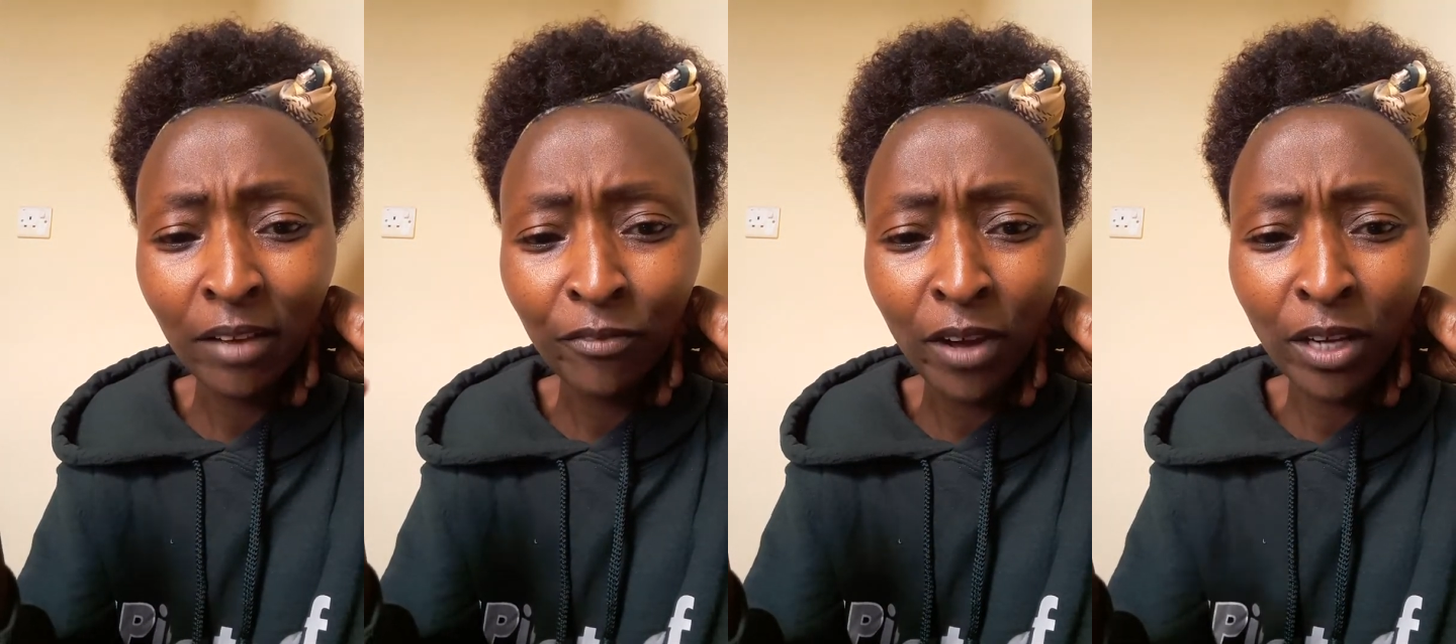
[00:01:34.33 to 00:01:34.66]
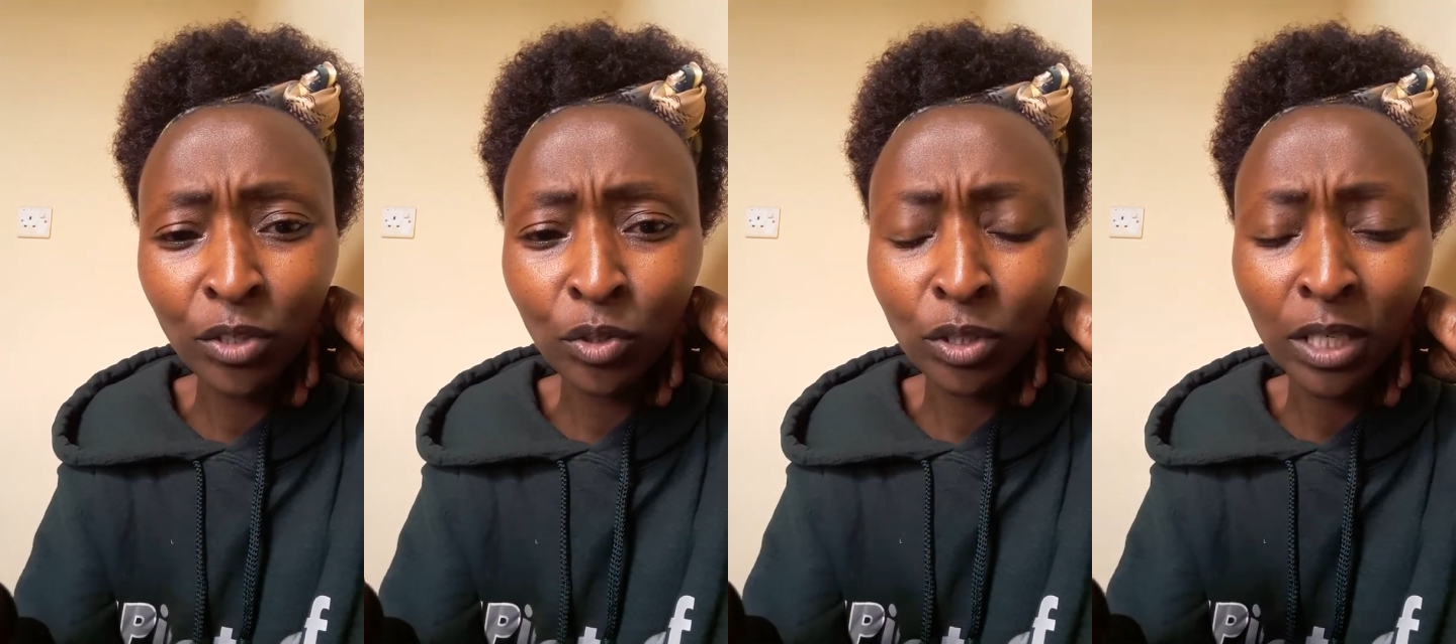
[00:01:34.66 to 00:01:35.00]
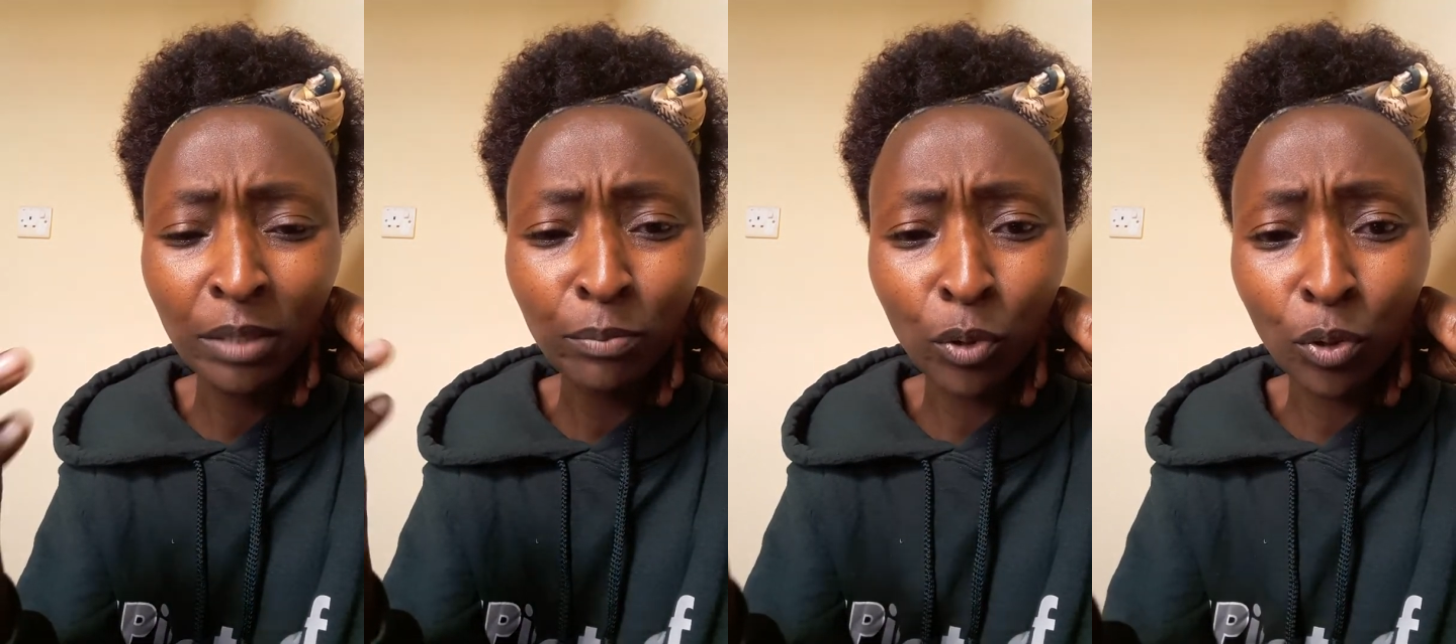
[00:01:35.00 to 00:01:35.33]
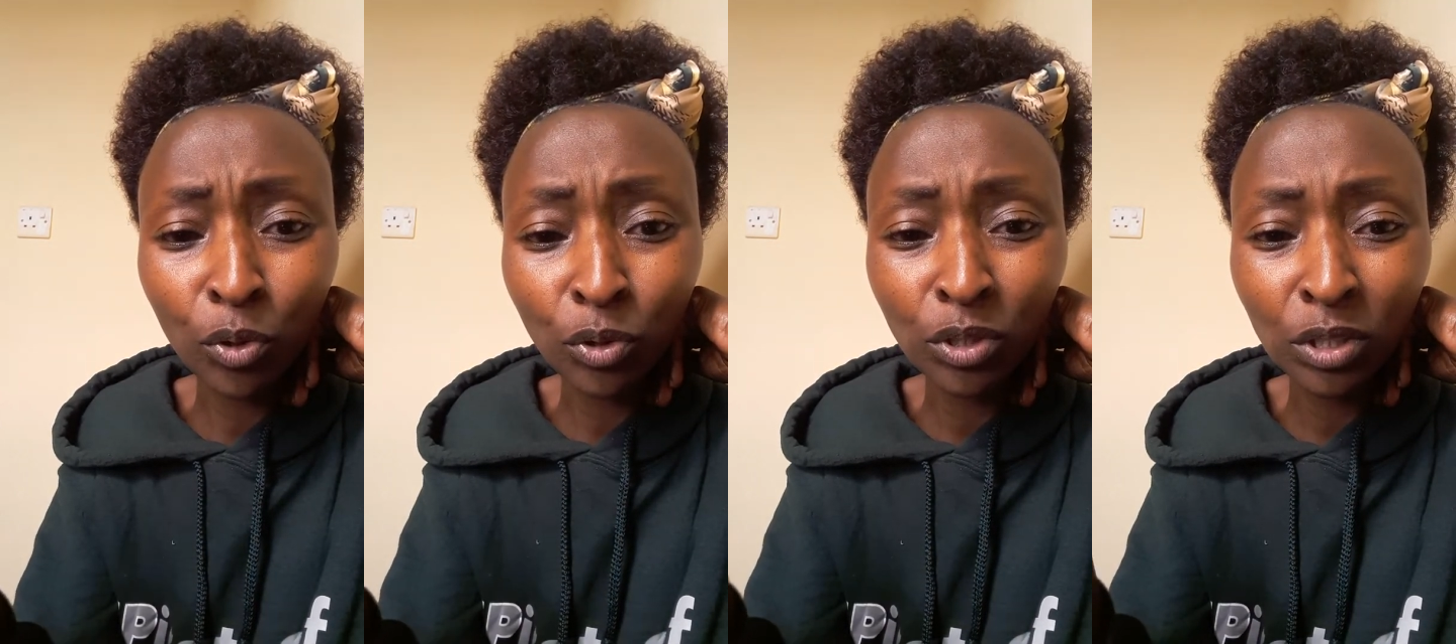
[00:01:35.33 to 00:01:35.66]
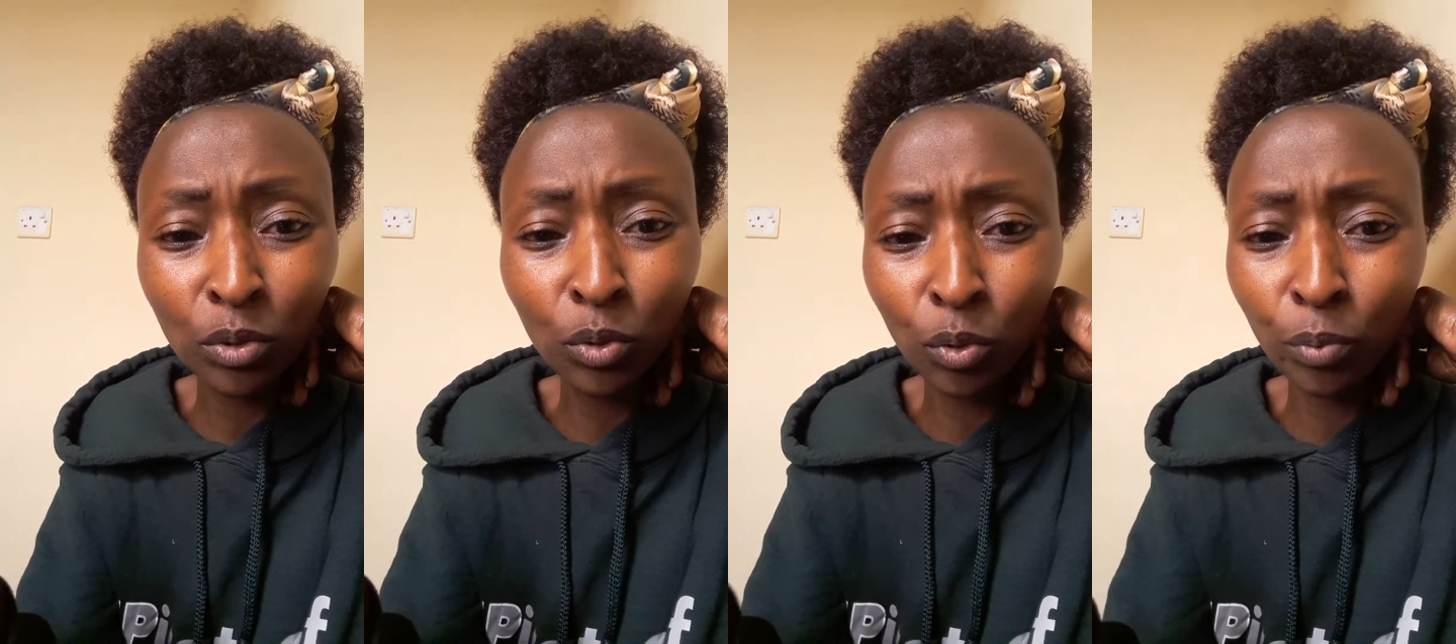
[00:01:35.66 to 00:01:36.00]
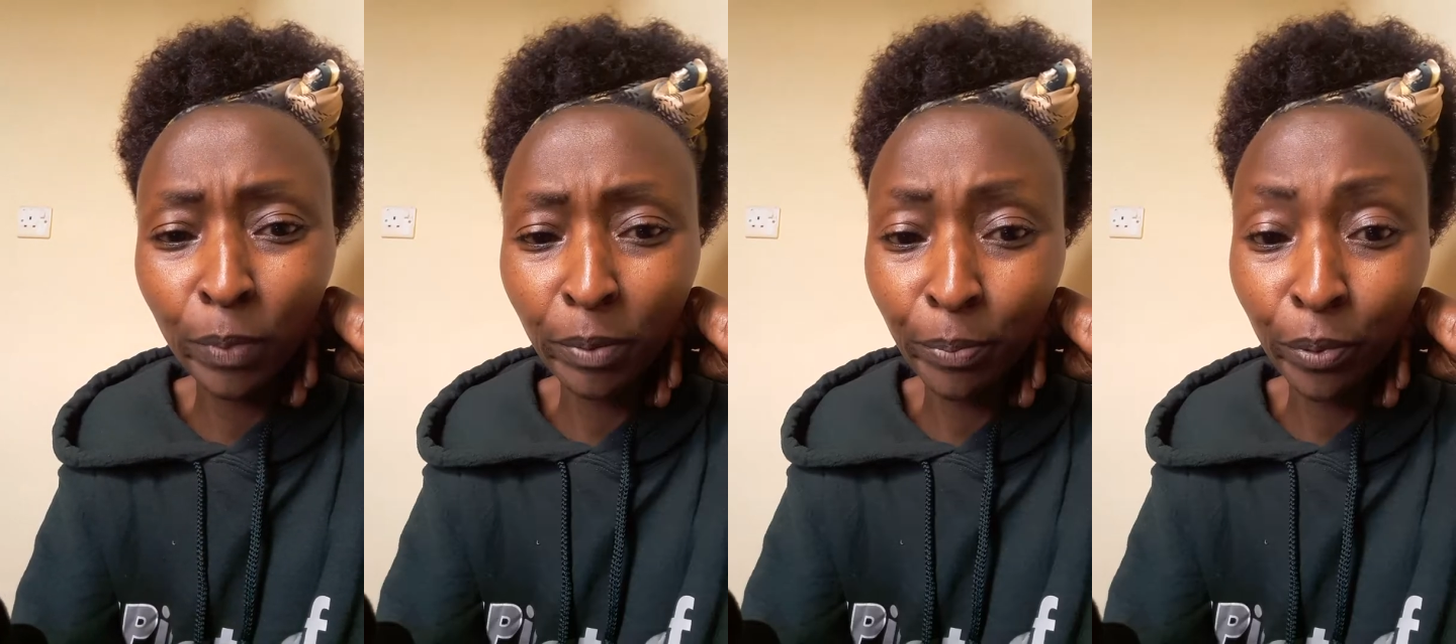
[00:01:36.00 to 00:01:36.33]
values and morals go,
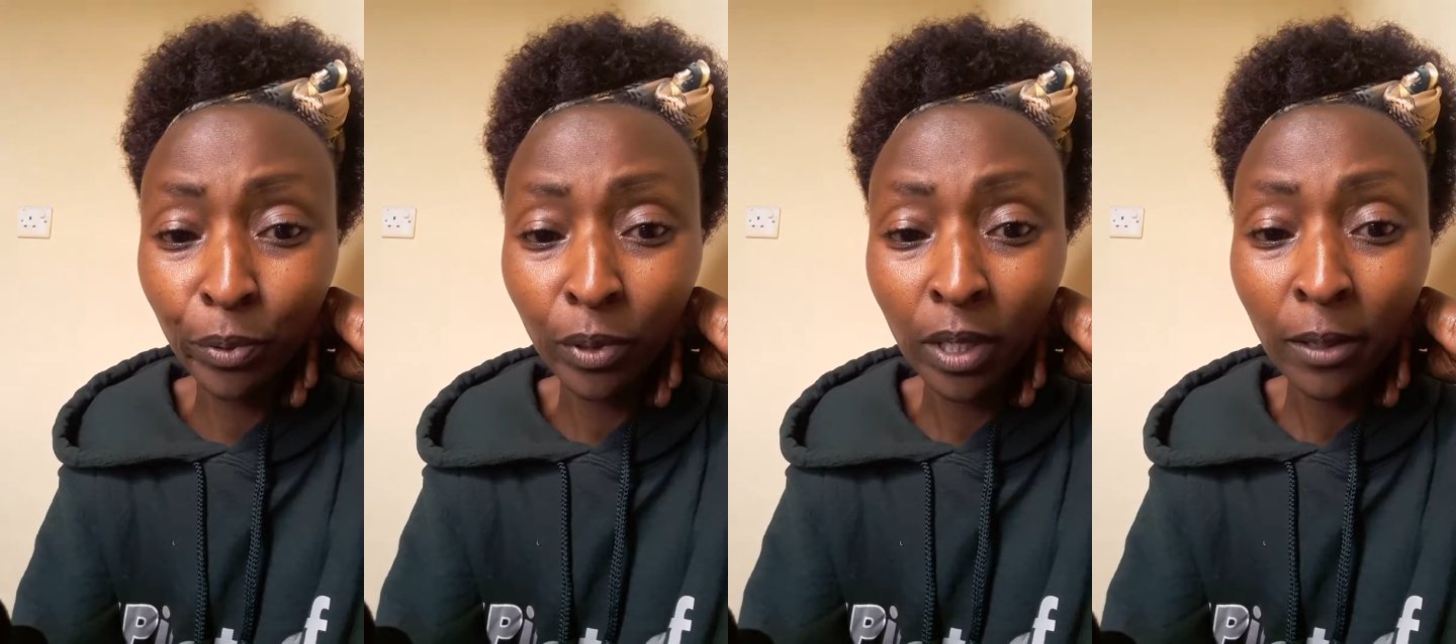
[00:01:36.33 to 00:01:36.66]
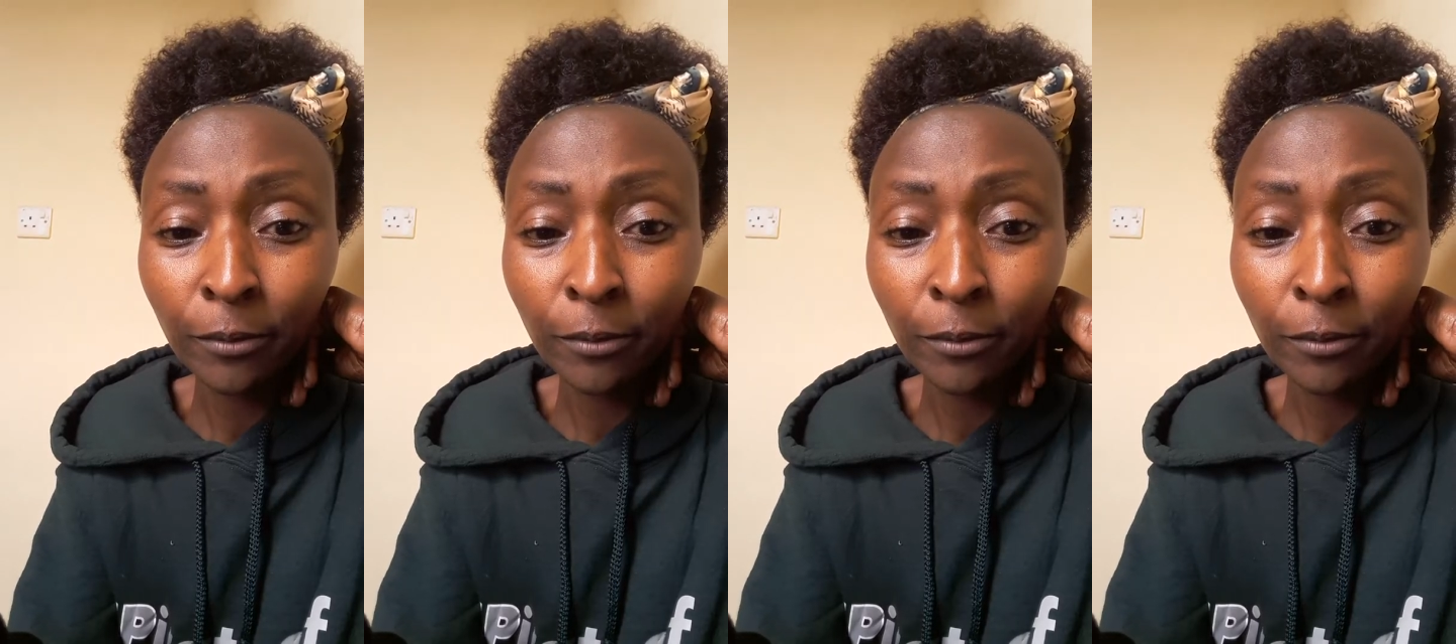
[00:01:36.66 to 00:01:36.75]
people?